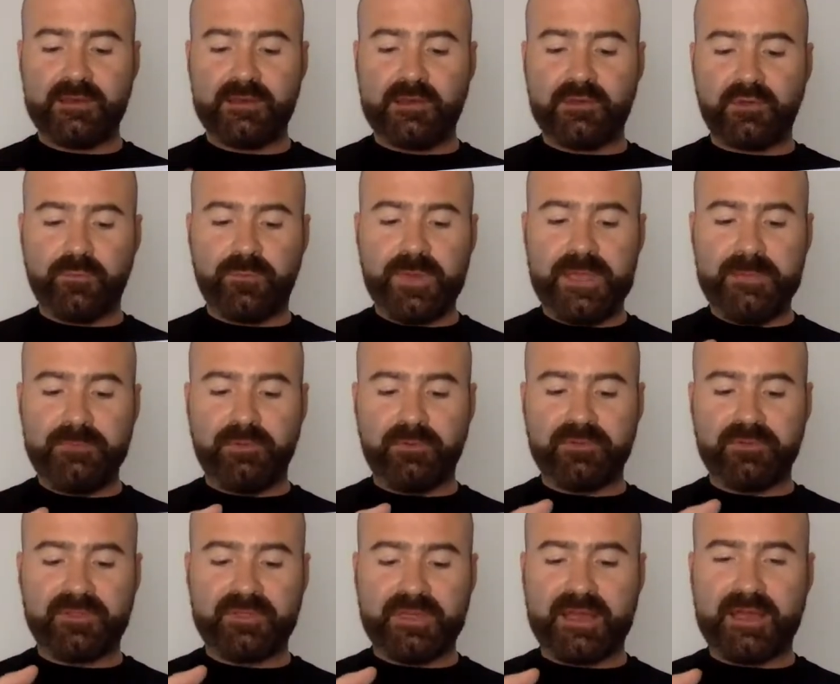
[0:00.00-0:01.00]
So people
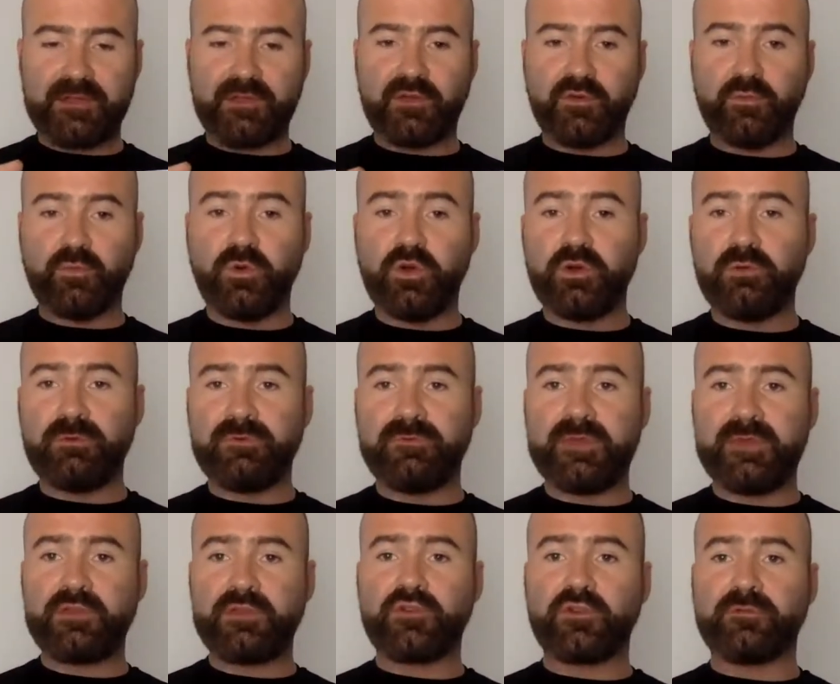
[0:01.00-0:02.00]
start to work with
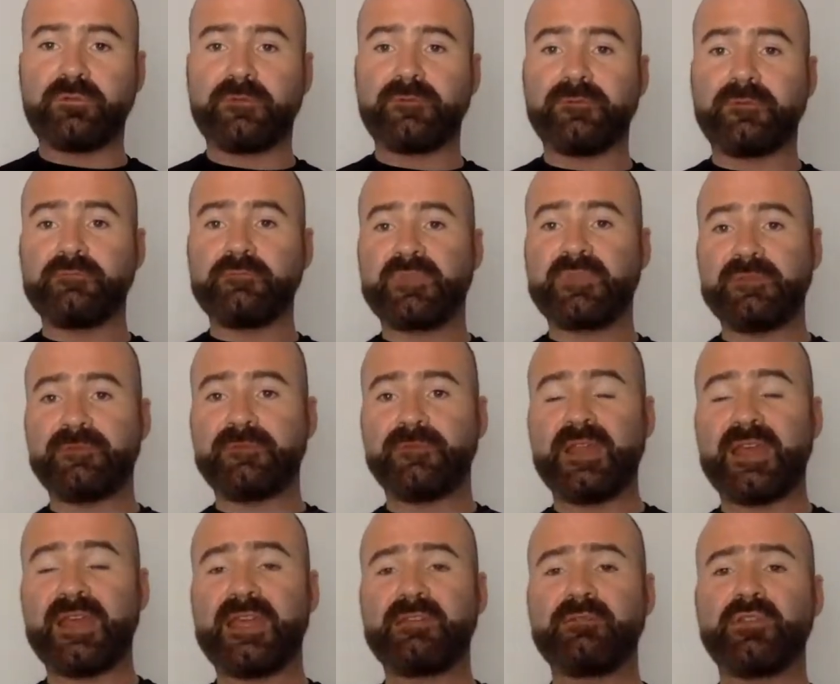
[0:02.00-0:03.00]
each other from
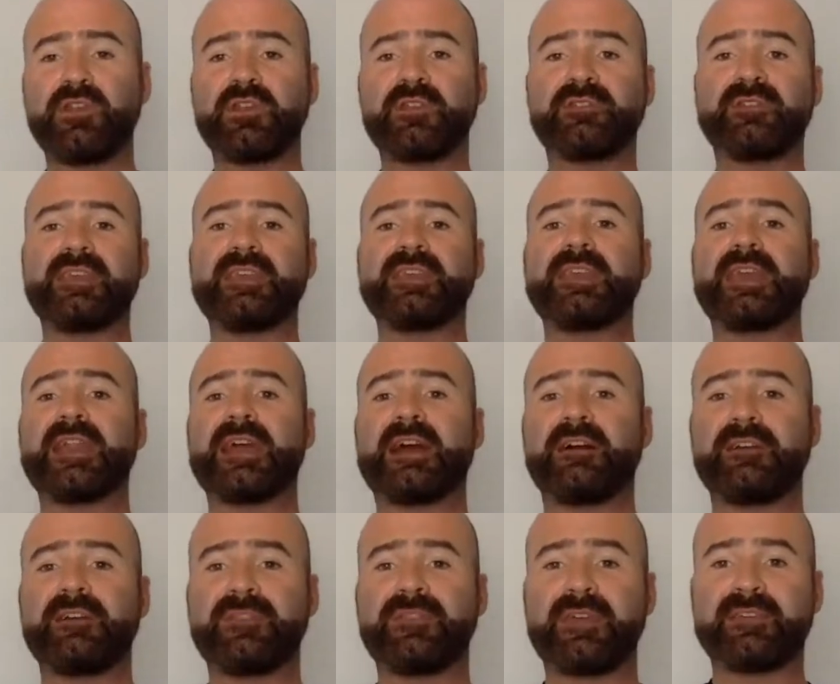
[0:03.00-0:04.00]
different areas. They get out
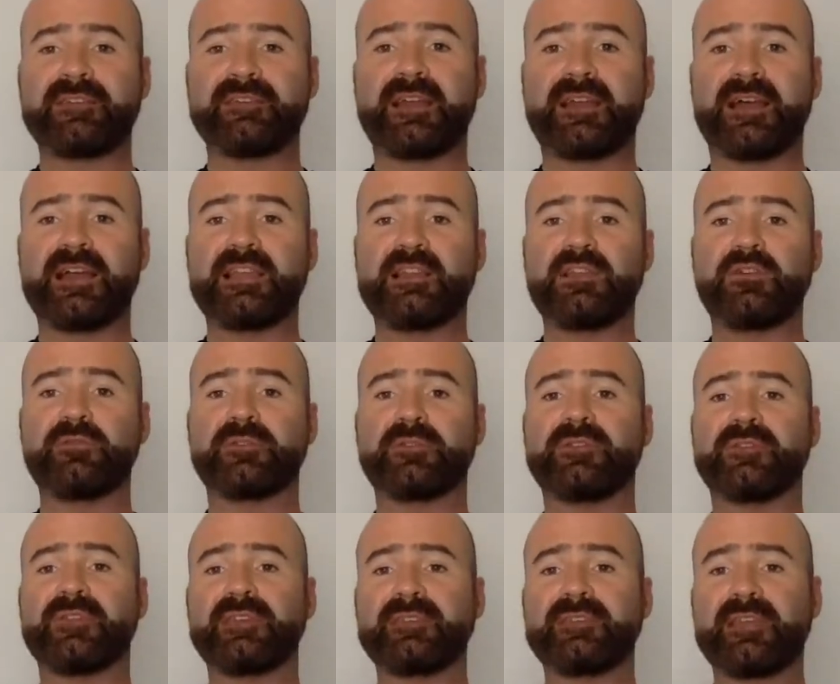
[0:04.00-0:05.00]
of their silos
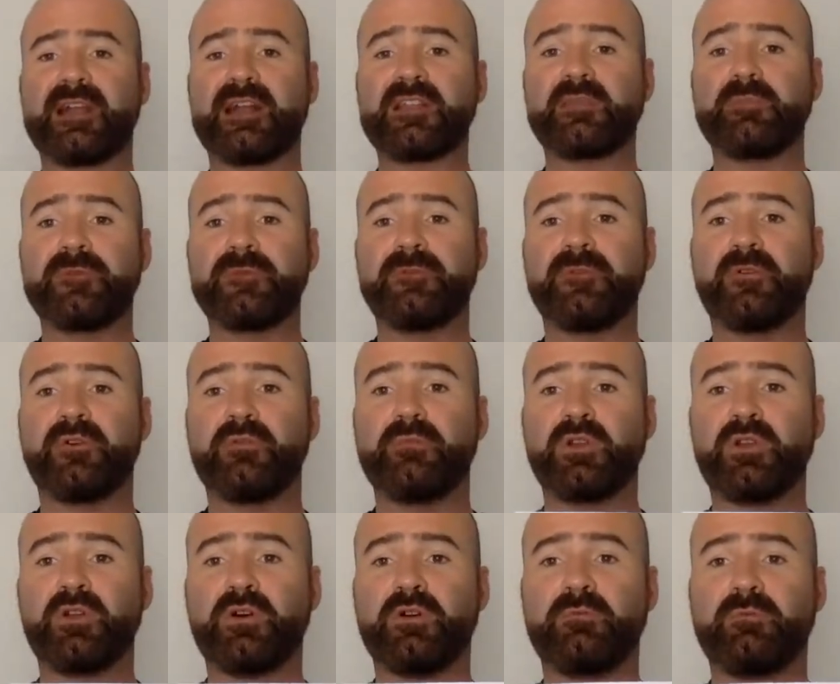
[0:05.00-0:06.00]
and they start to perform a
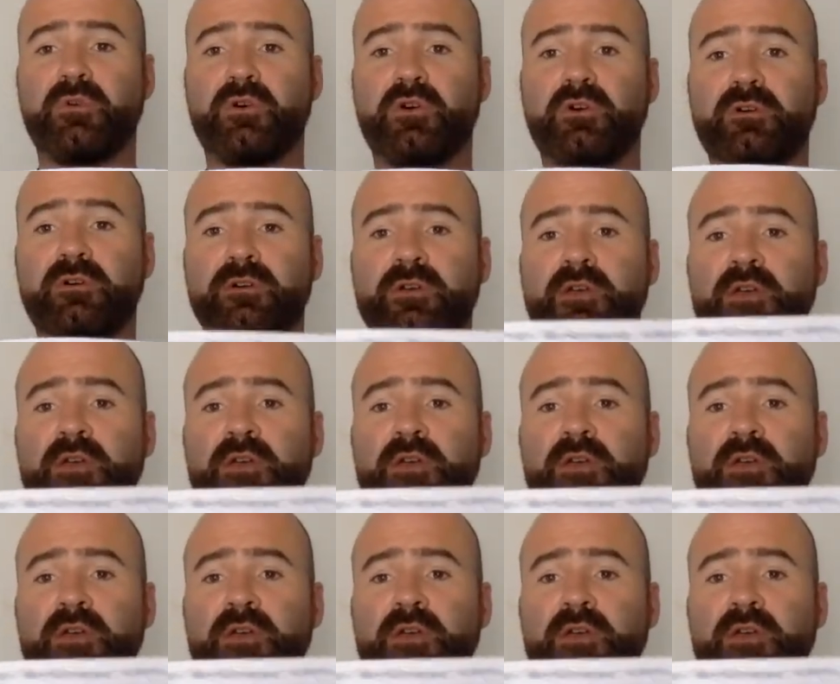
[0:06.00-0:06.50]
lot more.